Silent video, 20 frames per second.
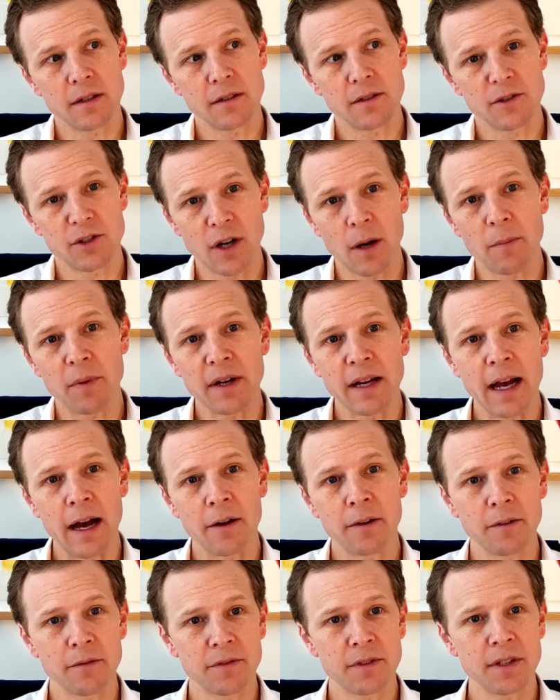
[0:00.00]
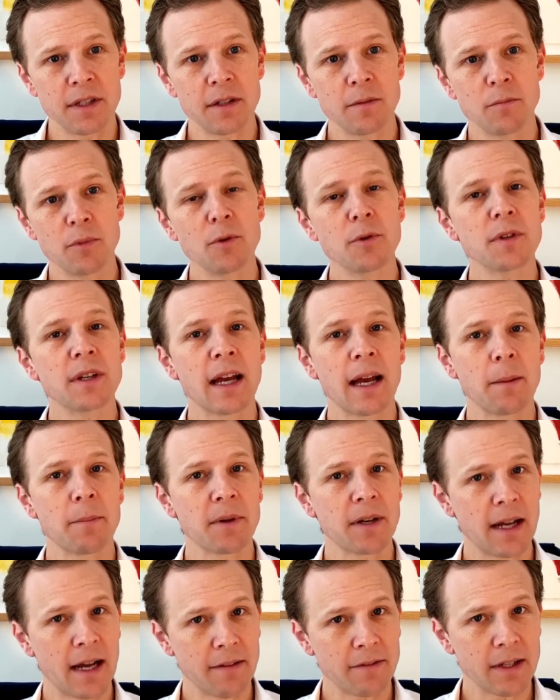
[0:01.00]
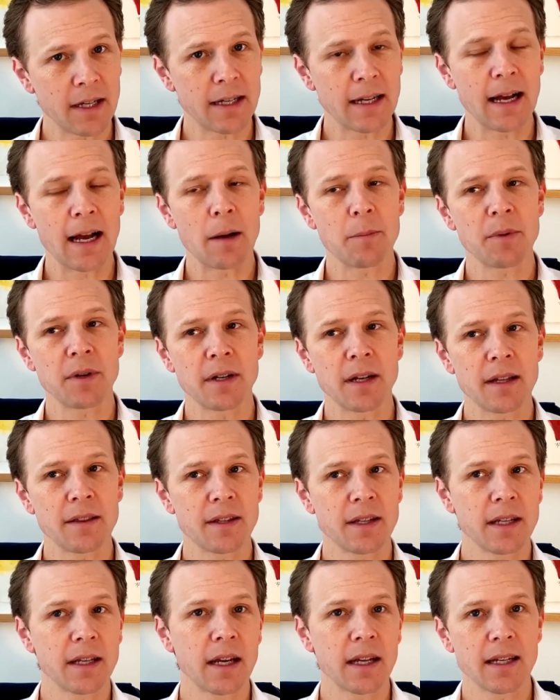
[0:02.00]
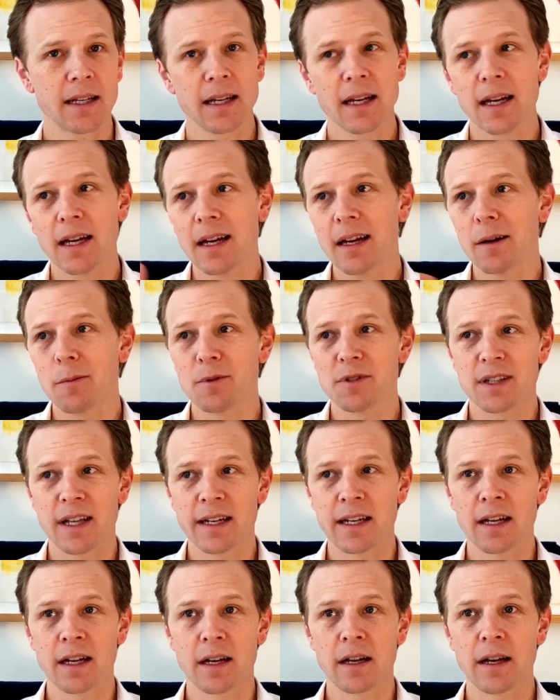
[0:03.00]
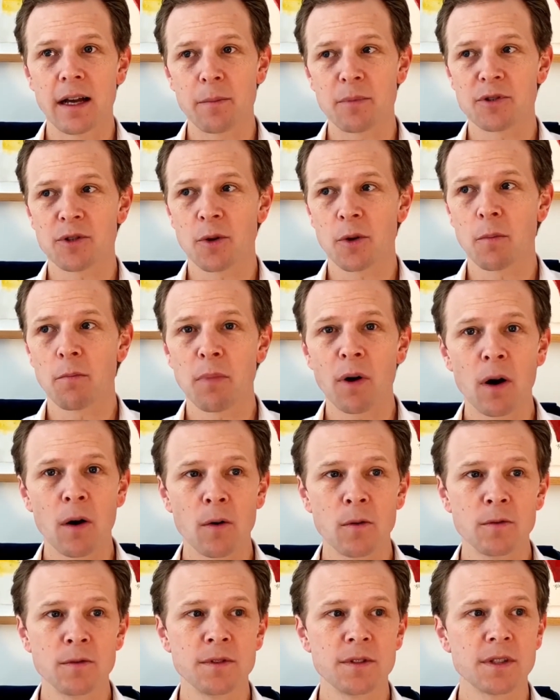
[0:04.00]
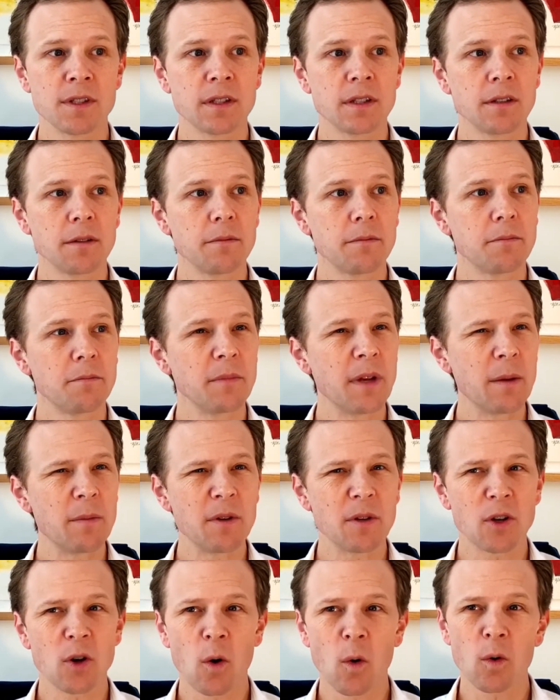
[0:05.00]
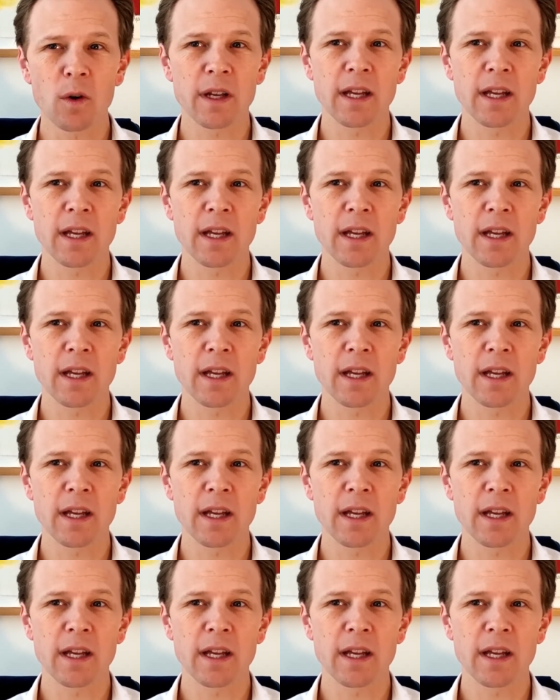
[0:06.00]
jumping out of the boot camp and have that happen. I think it was like an episode of Bones, maybe Cold